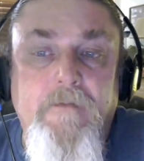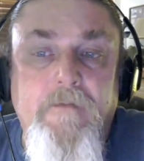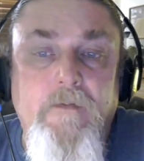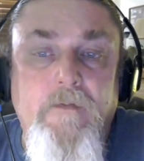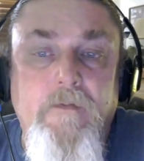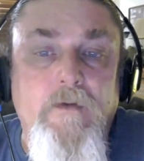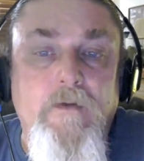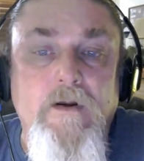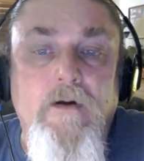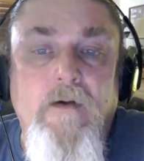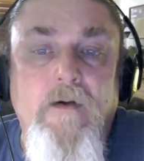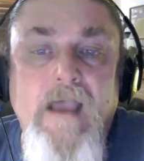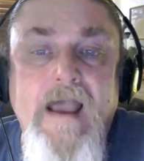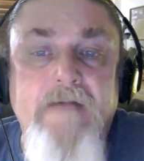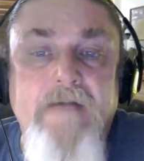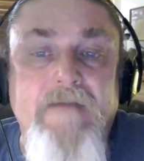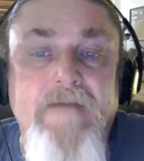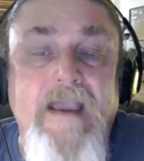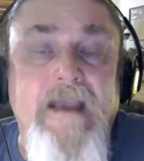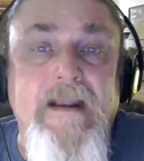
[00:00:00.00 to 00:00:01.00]
We don't
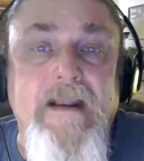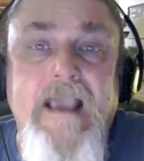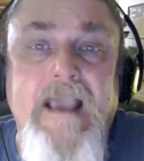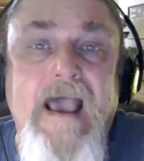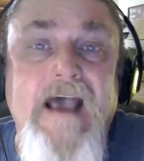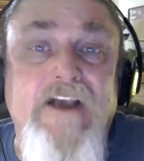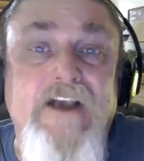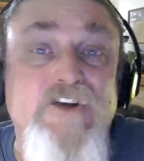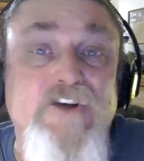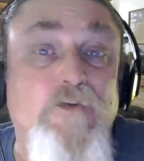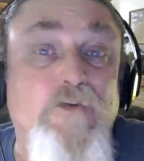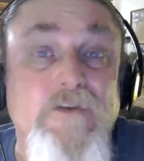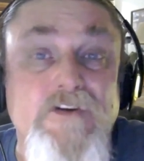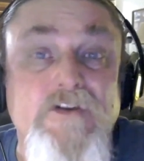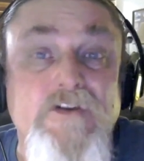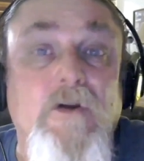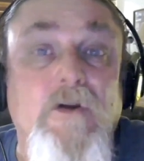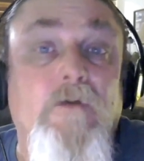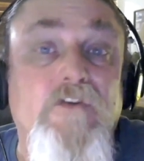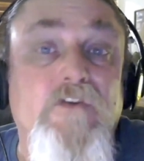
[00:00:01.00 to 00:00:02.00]
have any actual
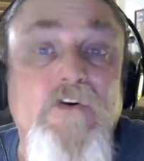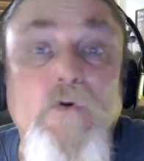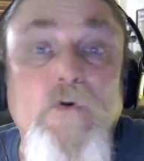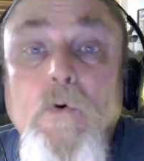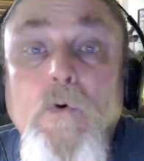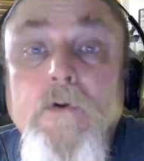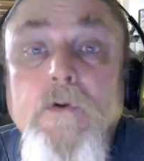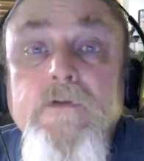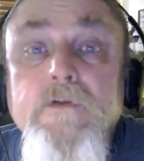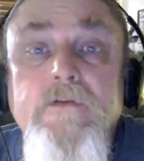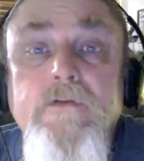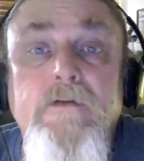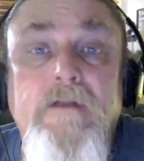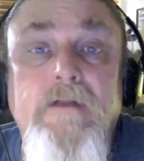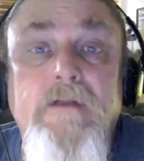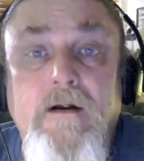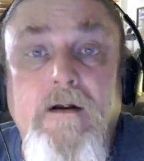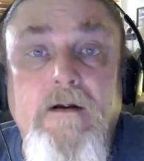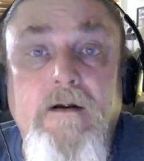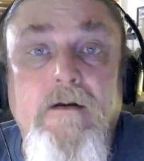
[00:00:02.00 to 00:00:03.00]
stone tools that
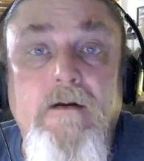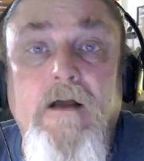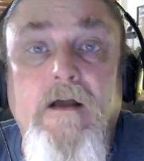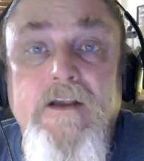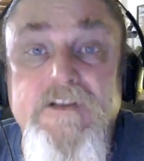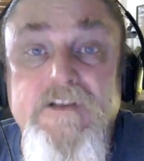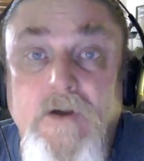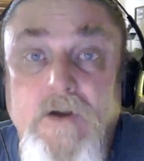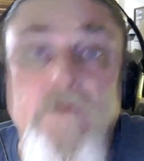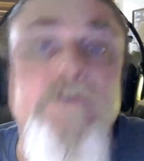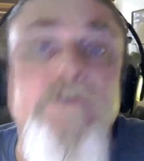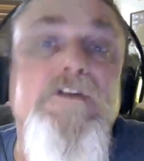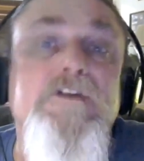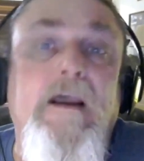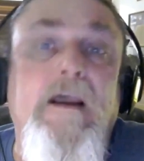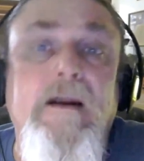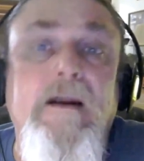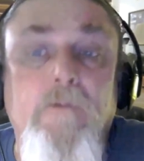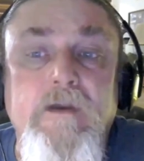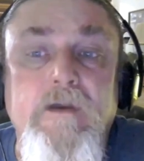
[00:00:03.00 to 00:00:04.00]
are
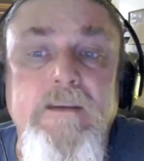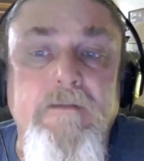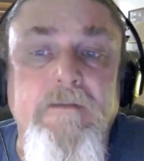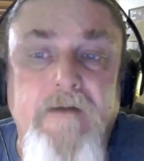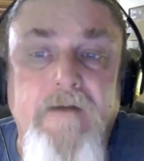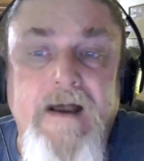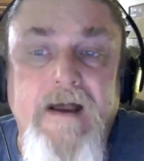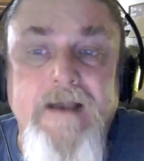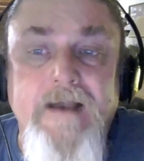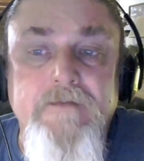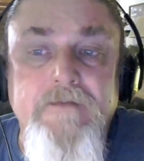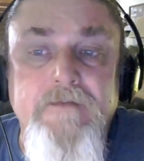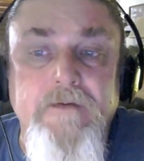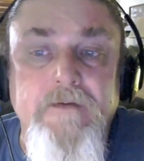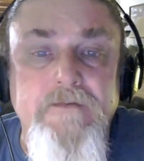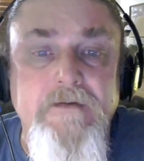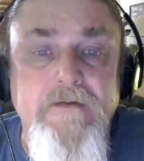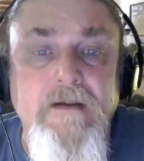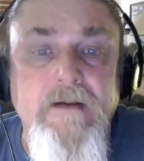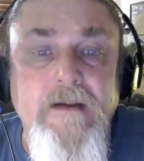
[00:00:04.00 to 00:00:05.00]
associated with the fossils.